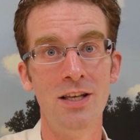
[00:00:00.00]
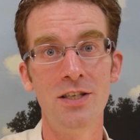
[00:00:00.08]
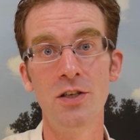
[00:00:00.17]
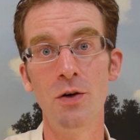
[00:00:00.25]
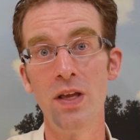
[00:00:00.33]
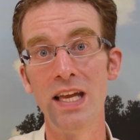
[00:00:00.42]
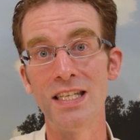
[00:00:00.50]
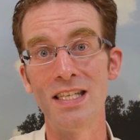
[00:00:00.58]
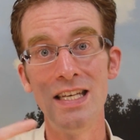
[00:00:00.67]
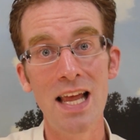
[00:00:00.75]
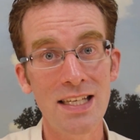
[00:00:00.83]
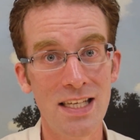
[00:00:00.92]
so it's
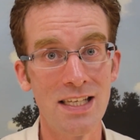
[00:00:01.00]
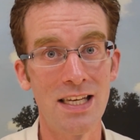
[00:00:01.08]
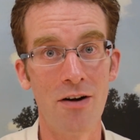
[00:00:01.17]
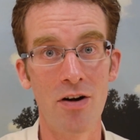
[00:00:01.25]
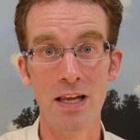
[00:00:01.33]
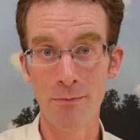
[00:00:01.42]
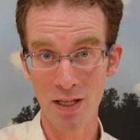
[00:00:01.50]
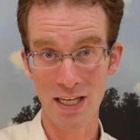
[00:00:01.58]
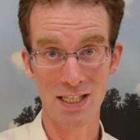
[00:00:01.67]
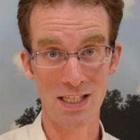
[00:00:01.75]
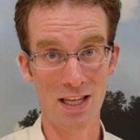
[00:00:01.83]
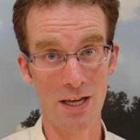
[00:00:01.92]
necessary in
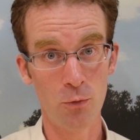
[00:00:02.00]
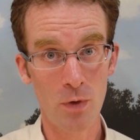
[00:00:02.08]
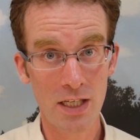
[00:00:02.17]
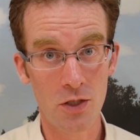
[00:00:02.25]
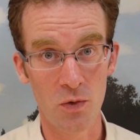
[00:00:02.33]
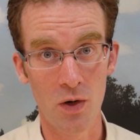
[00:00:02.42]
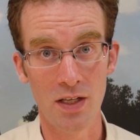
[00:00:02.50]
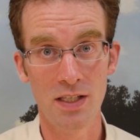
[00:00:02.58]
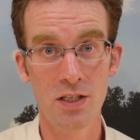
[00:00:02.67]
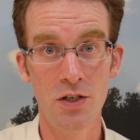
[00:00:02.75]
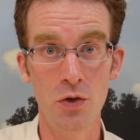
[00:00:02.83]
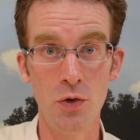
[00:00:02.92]
places like
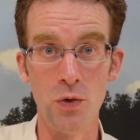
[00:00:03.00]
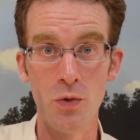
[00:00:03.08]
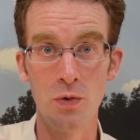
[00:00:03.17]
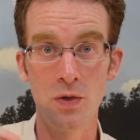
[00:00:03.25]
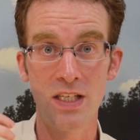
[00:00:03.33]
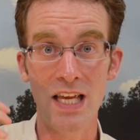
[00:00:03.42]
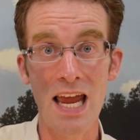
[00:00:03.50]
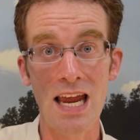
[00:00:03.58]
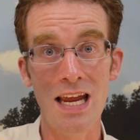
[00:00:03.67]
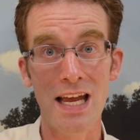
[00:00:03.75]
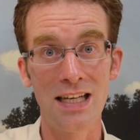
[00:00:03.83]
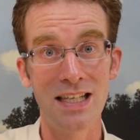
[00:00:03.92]
restaurants to say
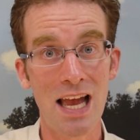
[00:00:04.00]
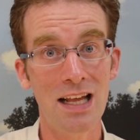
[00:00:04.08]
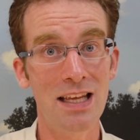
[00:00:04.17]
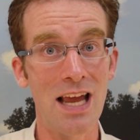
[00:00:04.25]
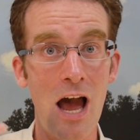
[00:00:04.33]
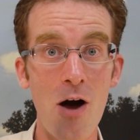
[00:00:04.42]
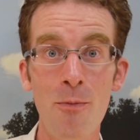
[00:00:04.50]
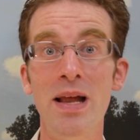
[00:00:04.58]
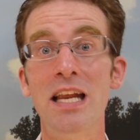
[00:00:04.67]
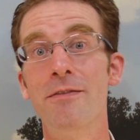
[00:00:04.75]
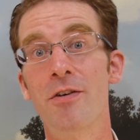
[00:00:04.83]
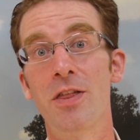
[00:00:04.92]
exactly how
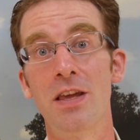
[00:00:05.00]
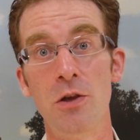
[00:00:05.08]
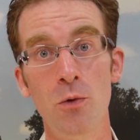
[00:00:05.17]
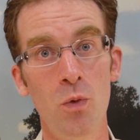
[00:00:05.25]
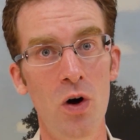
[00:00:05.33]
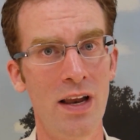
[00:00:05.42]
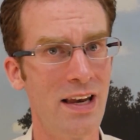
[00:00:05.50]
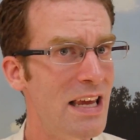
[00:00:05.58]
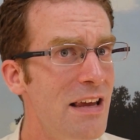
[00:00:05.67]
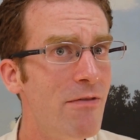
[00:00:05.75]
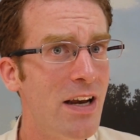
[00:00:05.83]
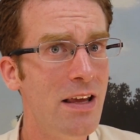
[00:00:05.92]
many of a thing you want,
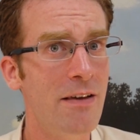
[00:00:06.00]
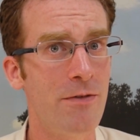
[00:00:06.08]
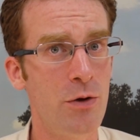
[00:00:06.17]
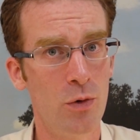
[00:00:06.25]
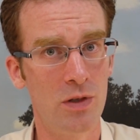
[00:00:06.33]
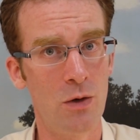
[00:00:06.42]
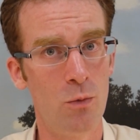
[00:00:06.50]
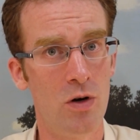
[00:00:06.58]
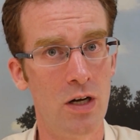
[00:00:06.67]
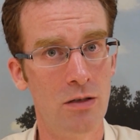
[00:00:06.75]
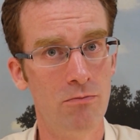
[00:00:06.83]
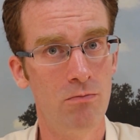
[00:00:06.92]
even if you only
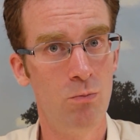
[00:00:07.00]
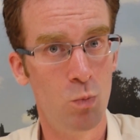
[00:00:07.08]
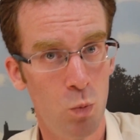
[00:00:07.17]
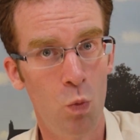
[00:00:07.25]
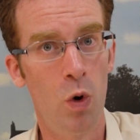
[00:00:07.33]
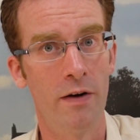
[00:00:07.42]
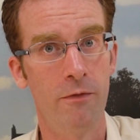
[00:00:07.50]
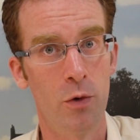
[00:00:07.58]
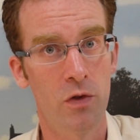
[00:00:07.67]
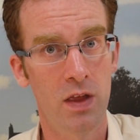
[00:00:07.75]
want 1 of those